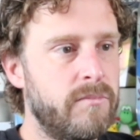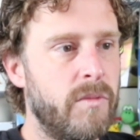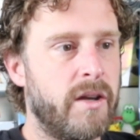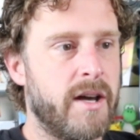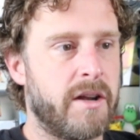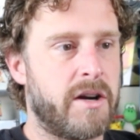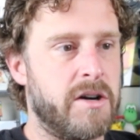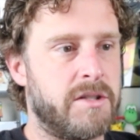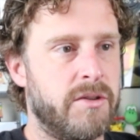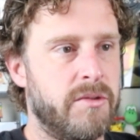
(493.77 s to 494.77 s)
Kind of
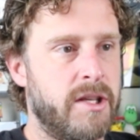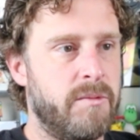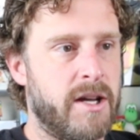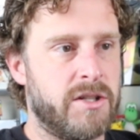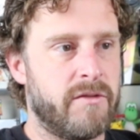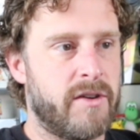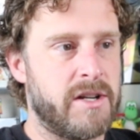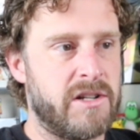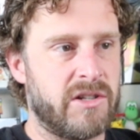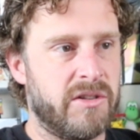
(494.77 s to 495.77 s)
cartoony. We got
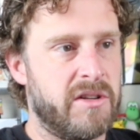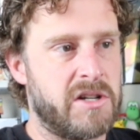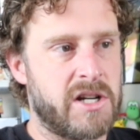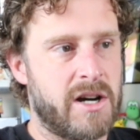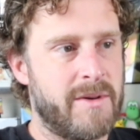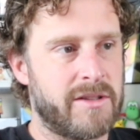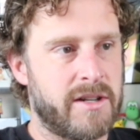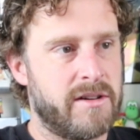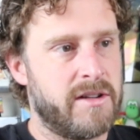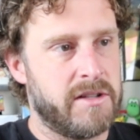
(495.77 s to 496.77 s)
Giovanni chilling in a chair back
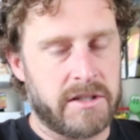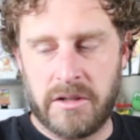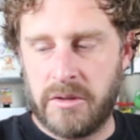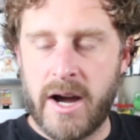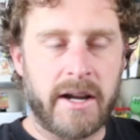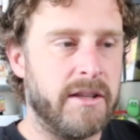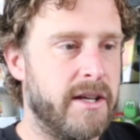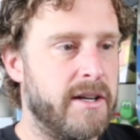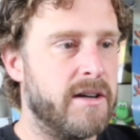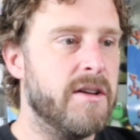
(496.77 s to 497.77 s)
there in his little rocket
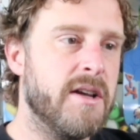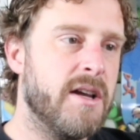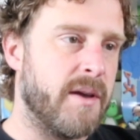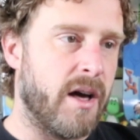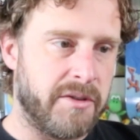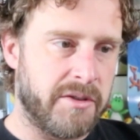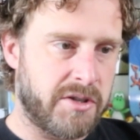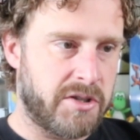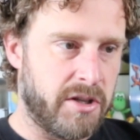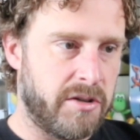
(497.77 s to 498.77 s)
lair. Meowth is
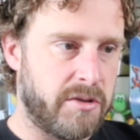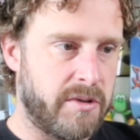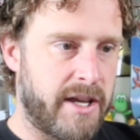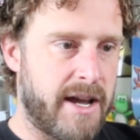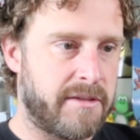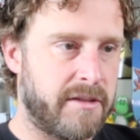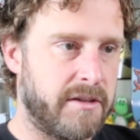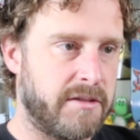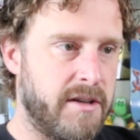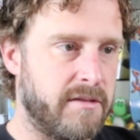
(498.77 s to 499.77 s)
just chilling doing cat
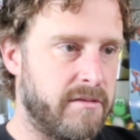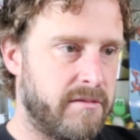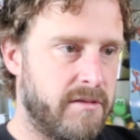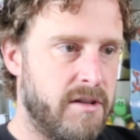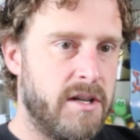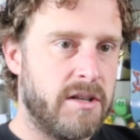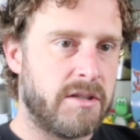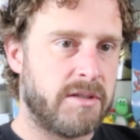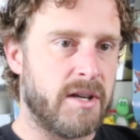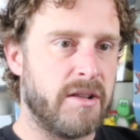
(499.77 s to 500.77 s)
things. Yeah,
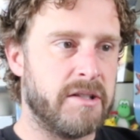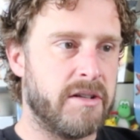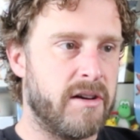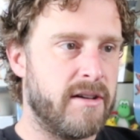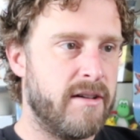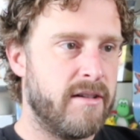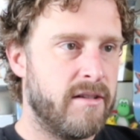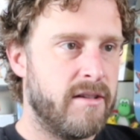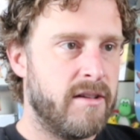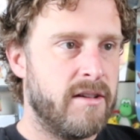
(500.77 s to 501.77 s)
solid card.
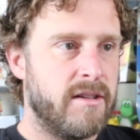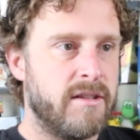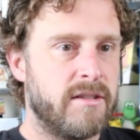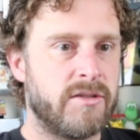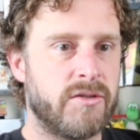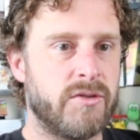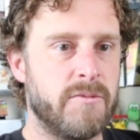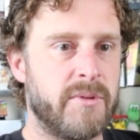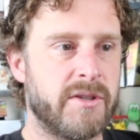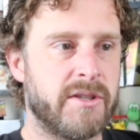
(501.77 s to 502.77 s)

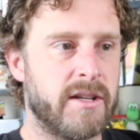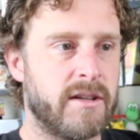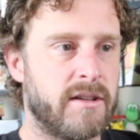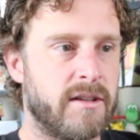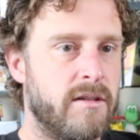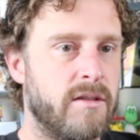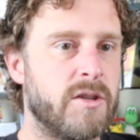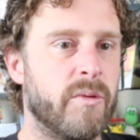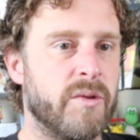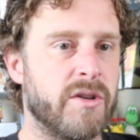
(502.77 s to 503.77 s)
Super sick.
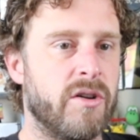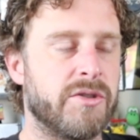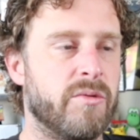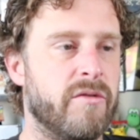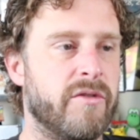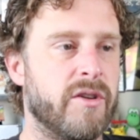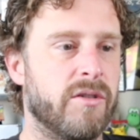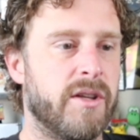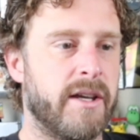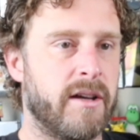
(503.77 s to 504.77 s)
This one was also
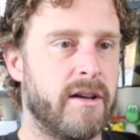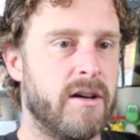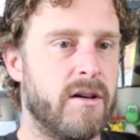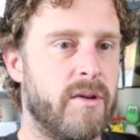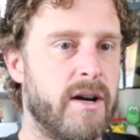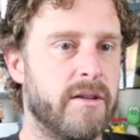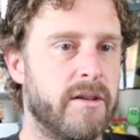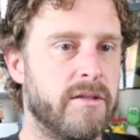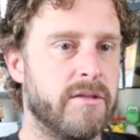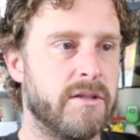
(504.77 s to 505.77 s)
revealed like a while
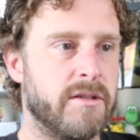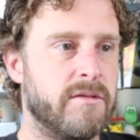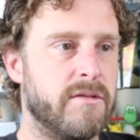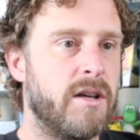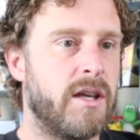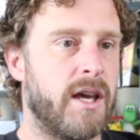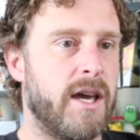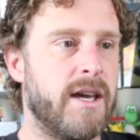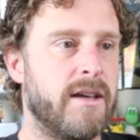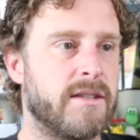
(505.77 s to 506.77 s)
ago. So
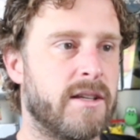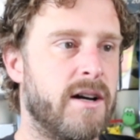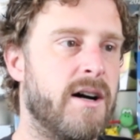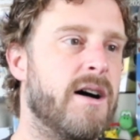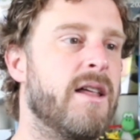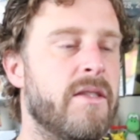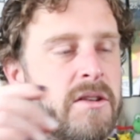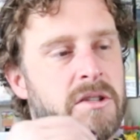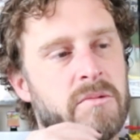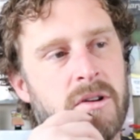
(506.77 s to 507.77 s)
Kangaskhan.
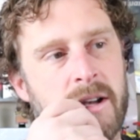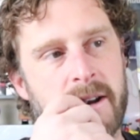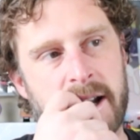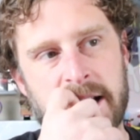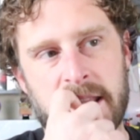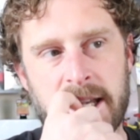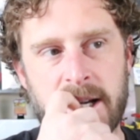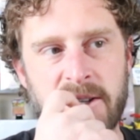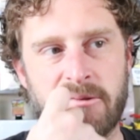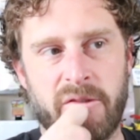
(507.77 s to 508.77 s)
This one I think
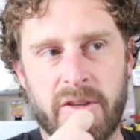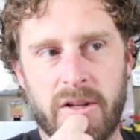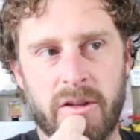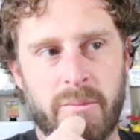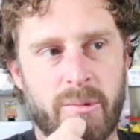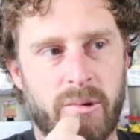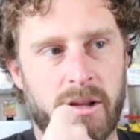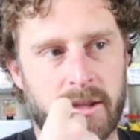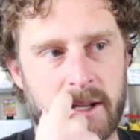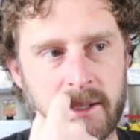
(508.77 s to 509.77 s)
was revealed and people were
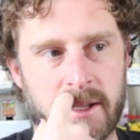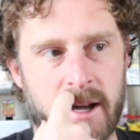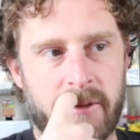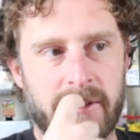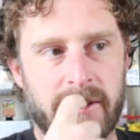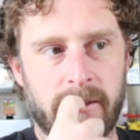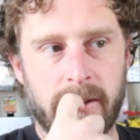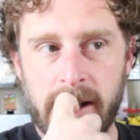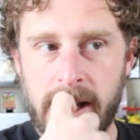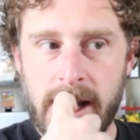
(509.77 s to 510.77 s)
like, that's not
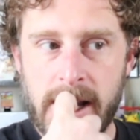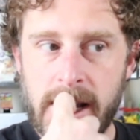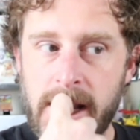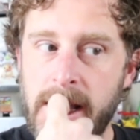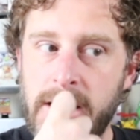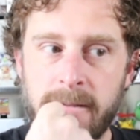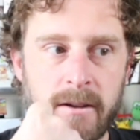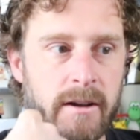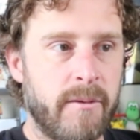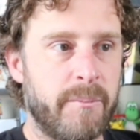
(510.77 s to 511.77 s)
real.
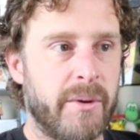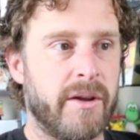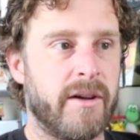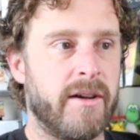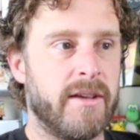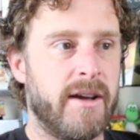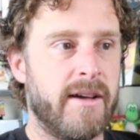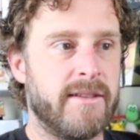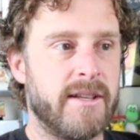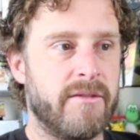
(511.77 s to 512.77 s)
But yeah,
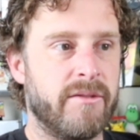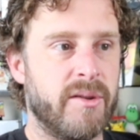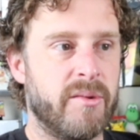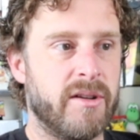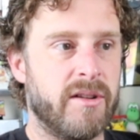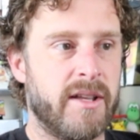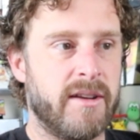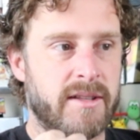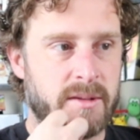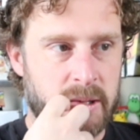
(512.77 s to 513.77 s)
it's definitely real and
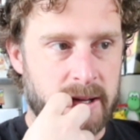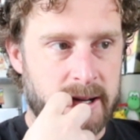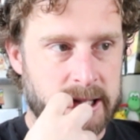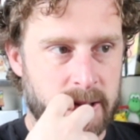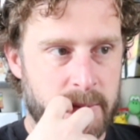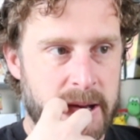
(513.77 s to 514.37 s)
it's pretty awesome.